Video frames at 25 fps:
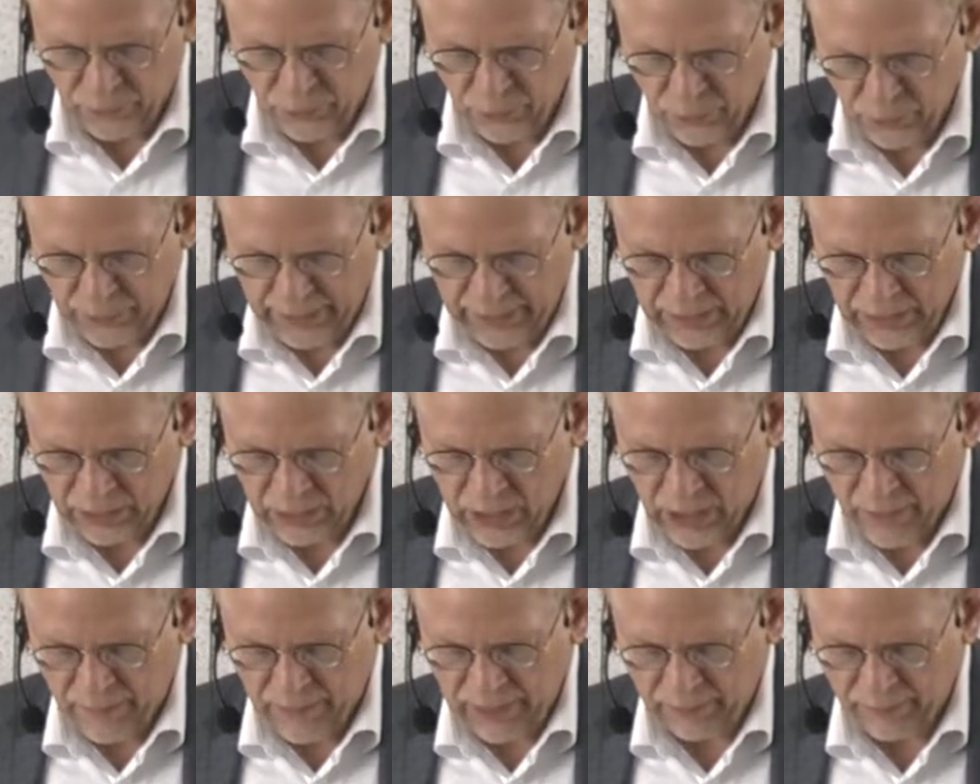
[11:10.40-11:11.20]
two
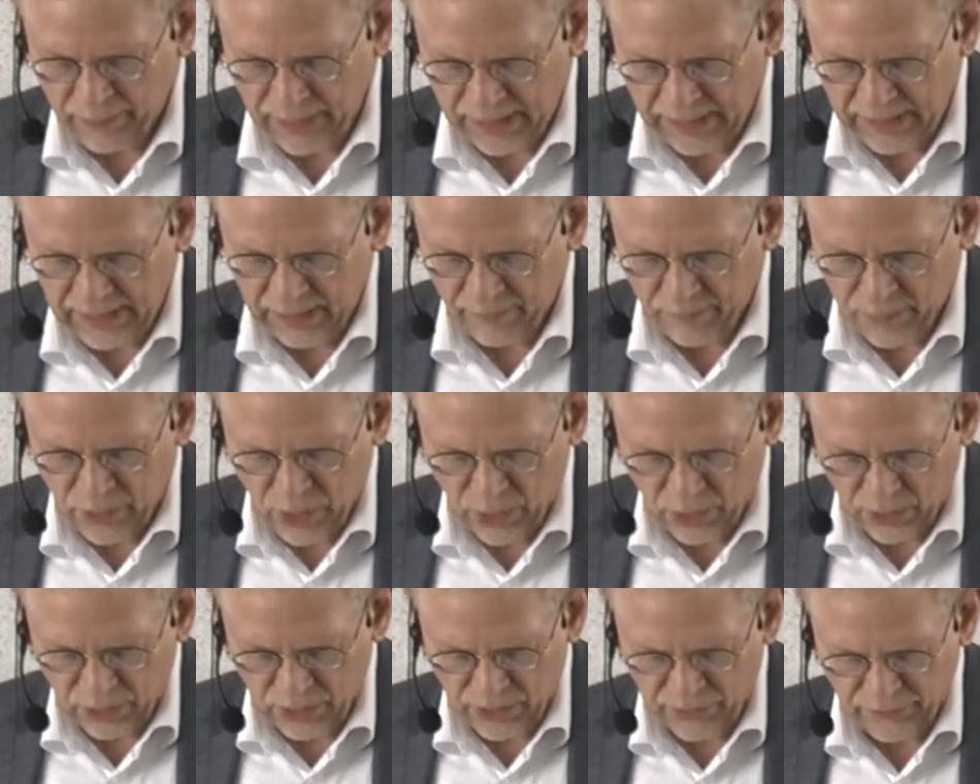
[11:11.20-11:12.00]
economic building
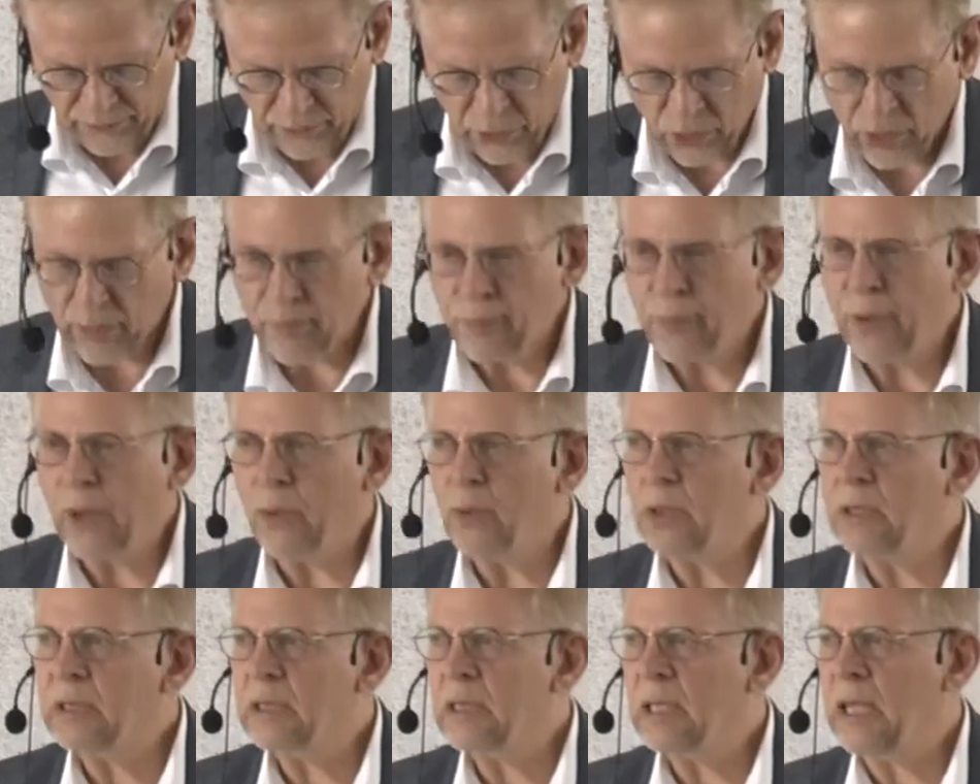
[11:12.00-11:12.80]
blocks for a
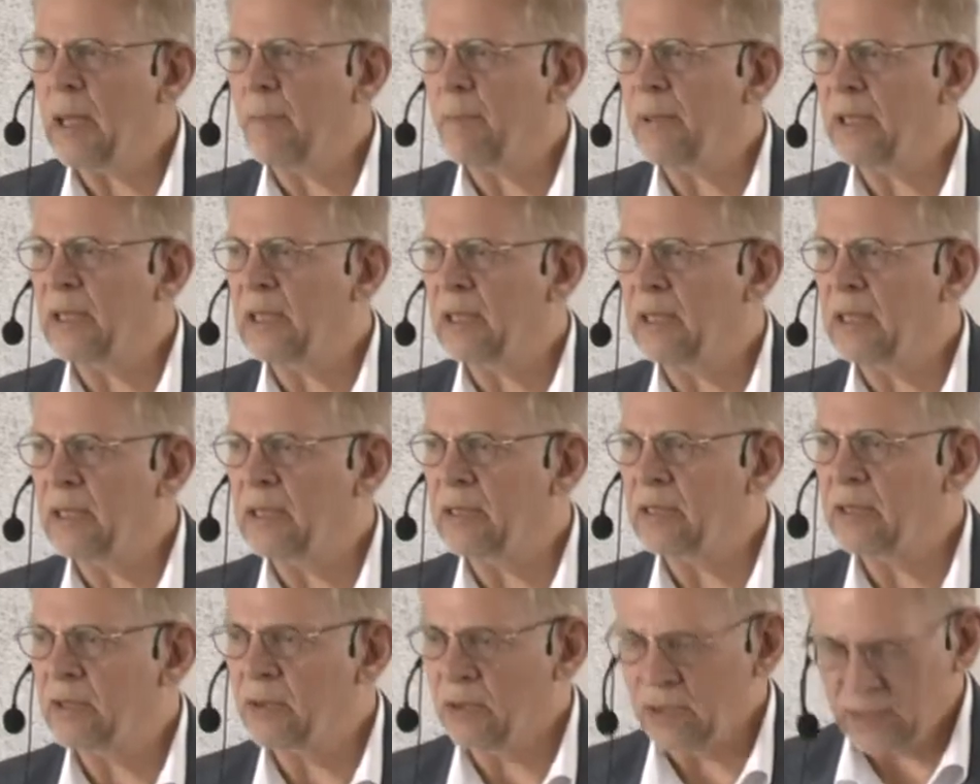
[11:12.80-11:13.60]

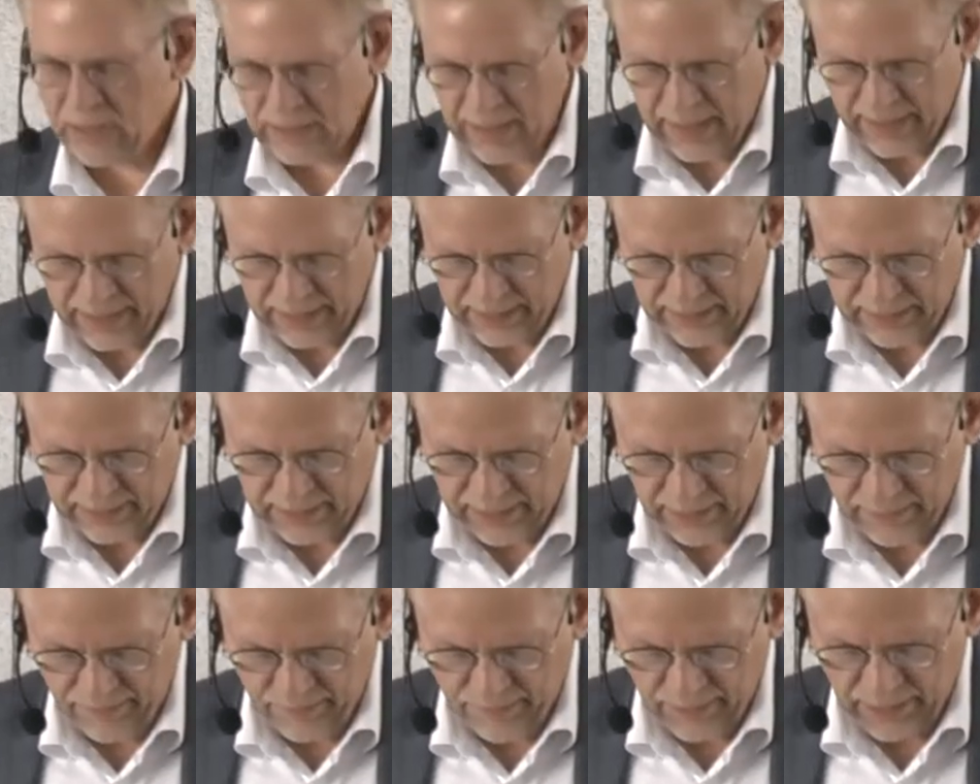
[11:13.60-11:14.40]
post-capitalist
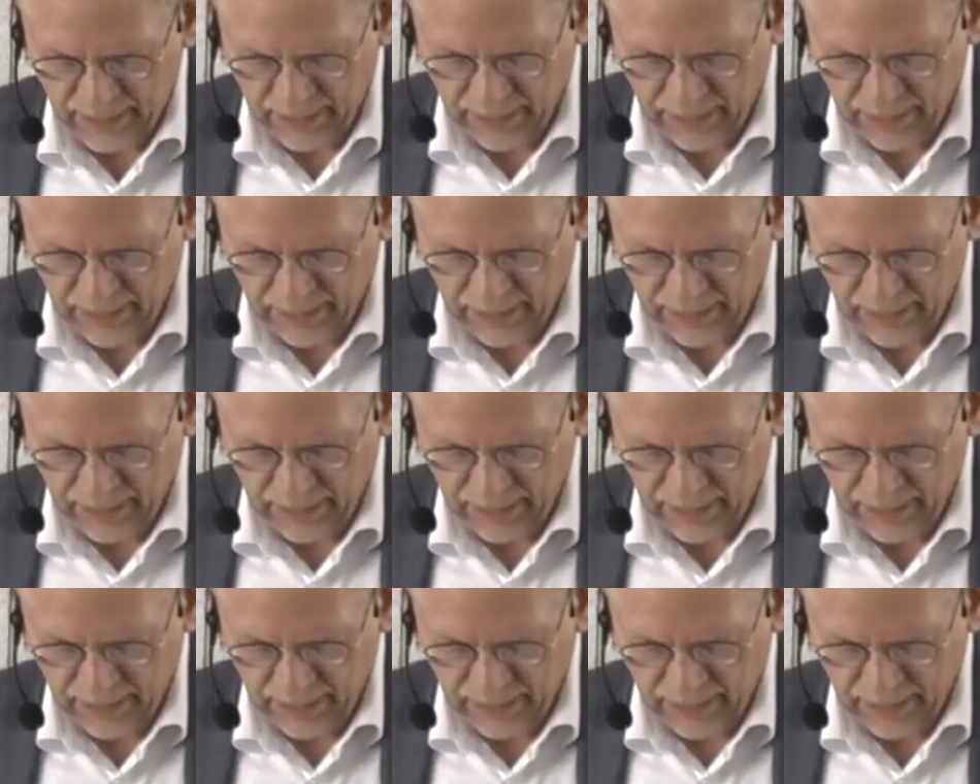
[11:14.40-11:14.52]
society,